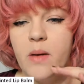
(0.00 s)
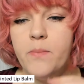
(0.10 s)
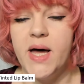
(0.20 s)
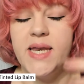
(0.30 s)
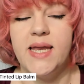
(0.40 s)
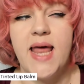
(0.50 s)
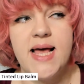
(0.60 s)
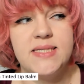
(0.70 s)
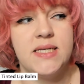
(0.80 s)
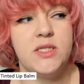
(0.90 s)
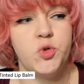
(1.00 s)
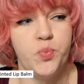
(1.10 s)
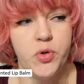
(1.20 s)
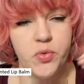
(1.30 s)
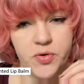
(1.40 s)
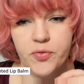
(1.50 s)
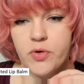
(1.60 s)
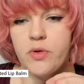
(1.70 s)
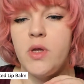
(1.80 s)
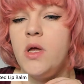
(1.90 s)
but it has like this
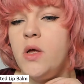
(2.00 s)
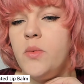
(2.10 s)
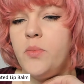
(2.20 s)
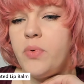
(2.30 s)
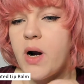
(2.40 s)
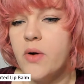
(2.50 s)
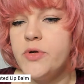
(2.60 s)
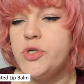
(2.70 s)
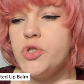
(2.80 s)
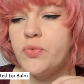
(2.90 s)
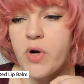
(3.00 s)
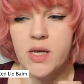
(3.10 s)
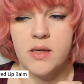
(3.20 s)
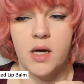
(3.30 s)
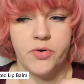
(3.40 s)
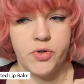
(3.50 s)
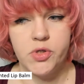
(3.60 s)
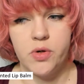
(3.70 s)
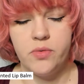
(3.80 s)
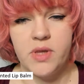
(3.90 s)
beautiful brownish red
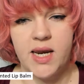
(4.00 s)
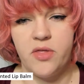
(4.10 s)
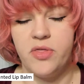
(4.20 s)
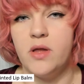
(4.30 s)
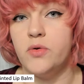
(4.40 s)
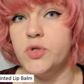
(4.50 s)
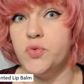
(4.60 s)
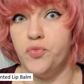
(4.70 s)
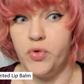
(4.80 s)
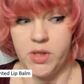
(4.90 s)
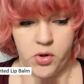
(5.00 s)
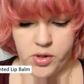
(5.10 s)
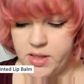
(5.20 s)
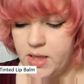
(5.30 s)
undertone that I think looks really good.